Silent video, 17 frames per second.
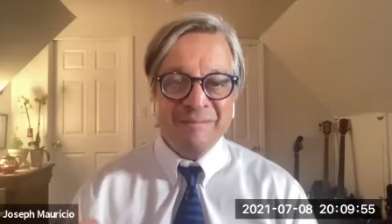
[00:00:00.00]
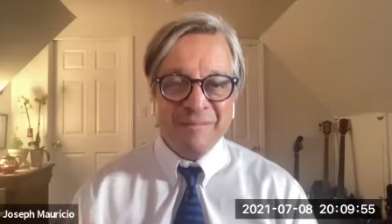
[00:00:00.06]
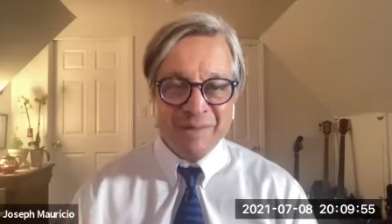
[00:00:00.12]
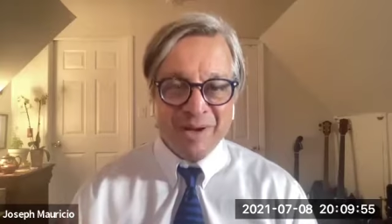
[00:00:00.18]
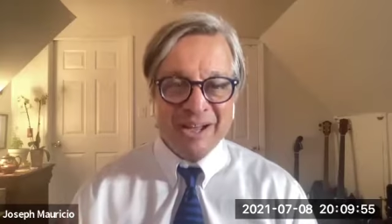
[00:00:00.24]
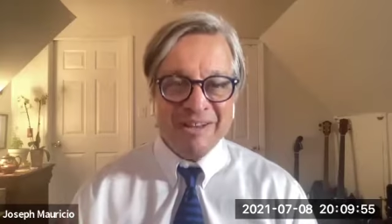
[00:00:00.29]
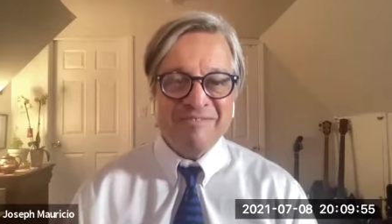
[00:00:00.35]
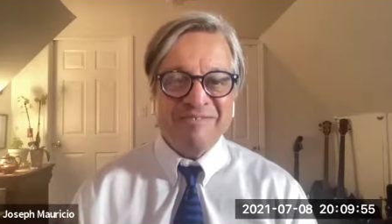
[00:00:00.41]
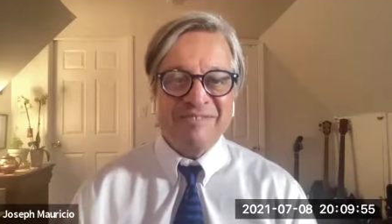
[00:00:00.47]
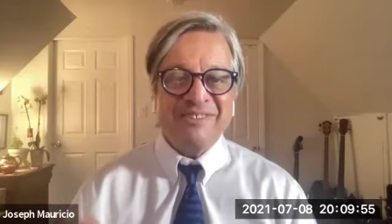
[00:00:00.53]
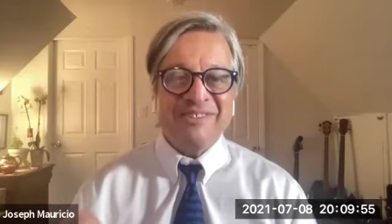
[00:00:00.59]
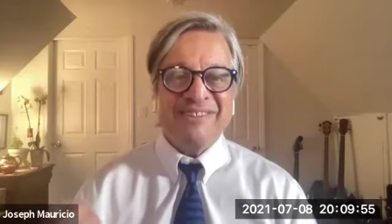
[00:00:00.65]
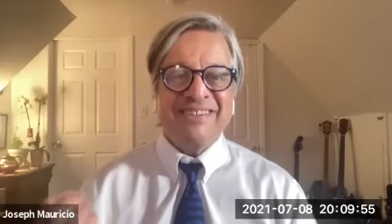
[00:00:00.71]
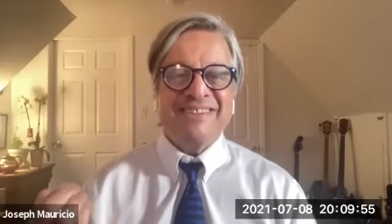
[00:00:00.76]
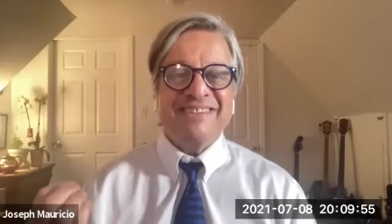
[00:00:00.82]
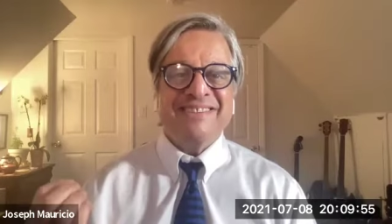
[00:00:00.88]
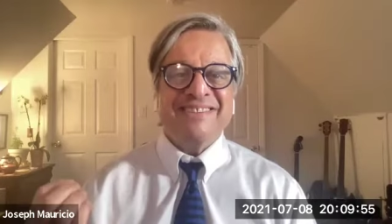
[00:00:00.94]

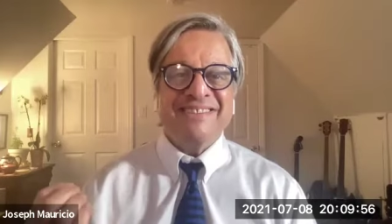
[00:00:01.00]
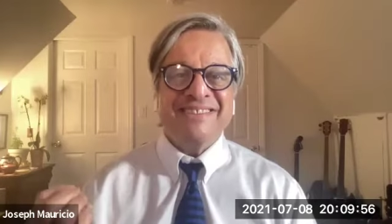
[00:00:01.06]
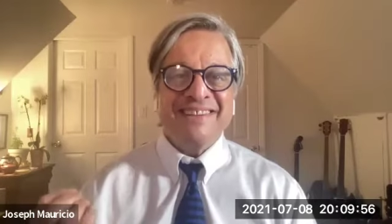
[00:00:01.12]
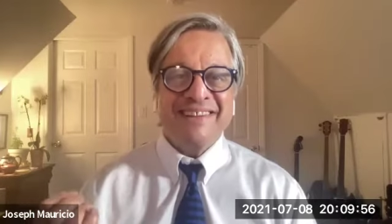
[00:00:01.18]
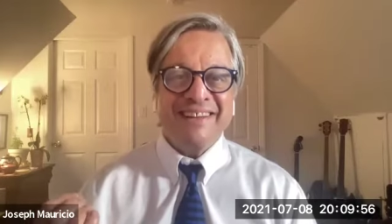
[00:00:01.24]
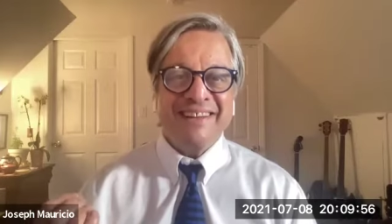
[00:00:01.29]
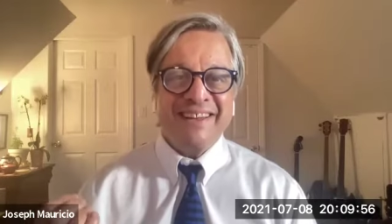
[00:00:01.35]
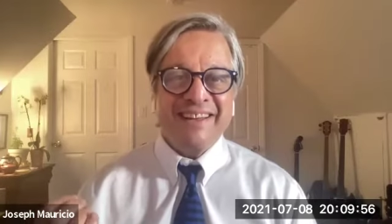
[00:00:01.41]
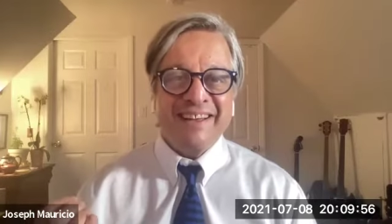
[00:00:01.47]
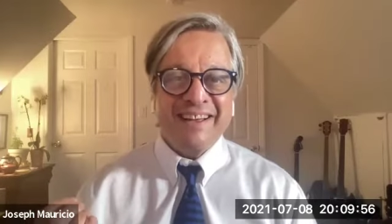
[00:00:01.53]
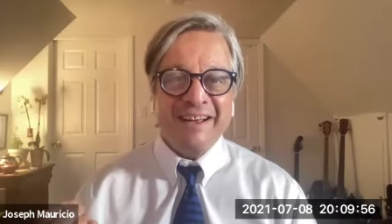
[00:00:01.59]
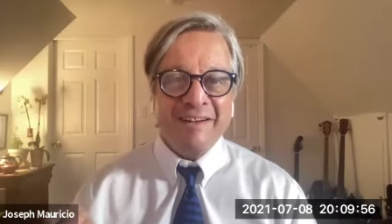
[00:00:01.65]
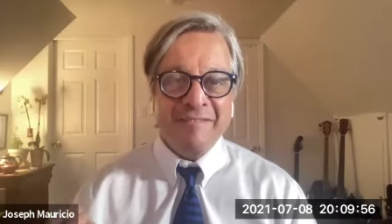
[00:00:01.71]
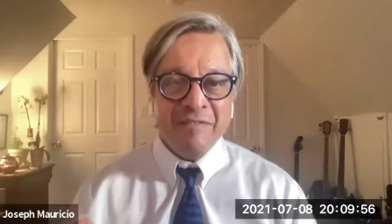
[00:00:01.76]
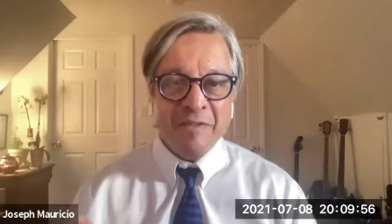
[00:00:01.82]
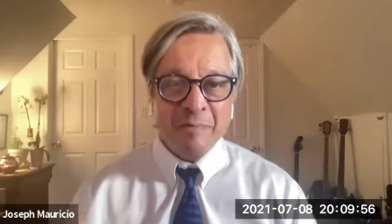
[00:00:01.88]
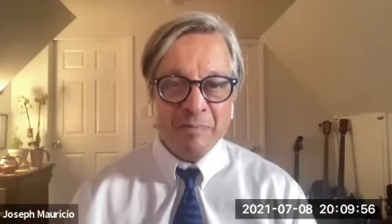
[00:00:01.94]
mindfulness
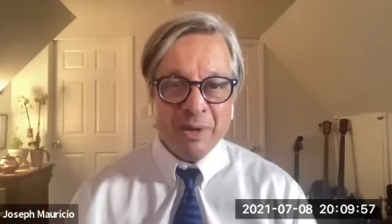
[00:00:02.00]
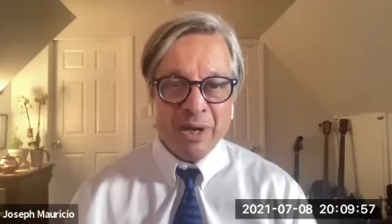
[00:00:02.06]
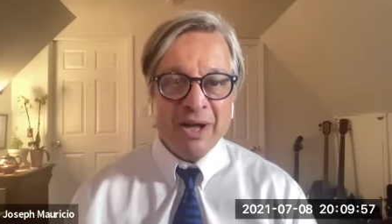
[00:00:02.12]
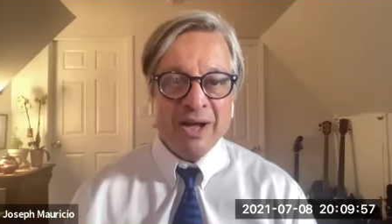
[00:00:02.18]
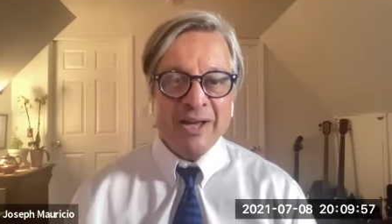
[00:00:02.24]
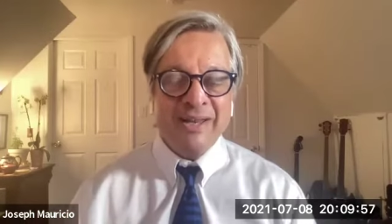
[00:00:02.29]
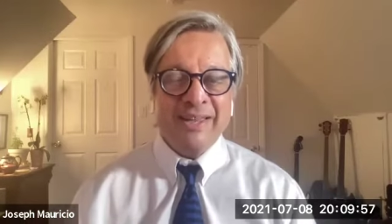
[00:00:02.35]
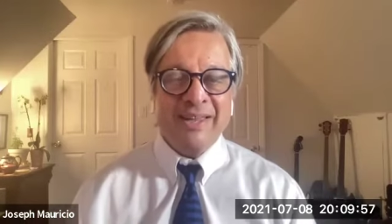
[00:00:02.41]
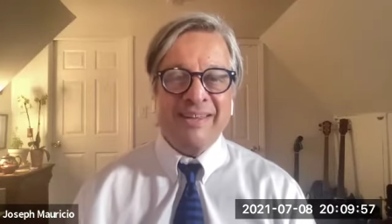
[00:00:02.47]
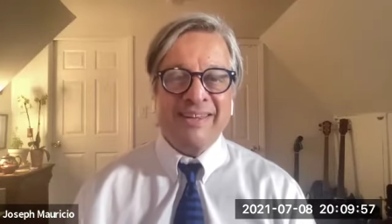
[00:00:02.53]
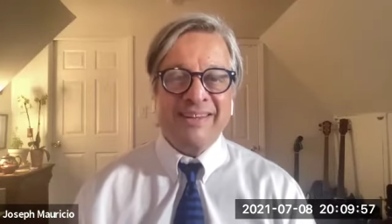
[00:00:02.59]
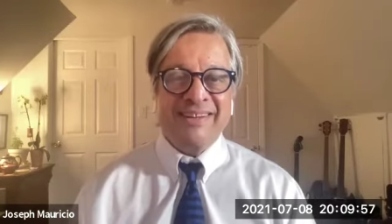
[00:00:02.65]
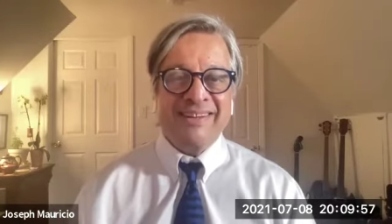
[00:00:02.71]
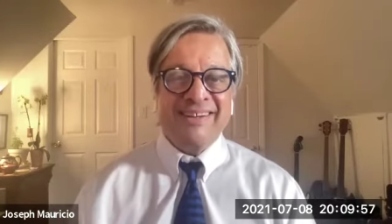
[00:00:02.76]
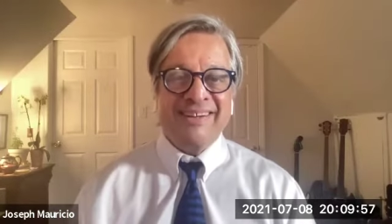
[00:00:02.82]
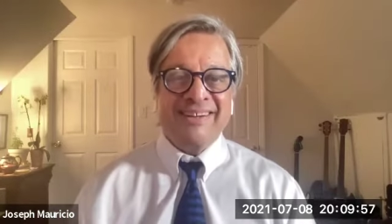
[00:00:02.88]
of the body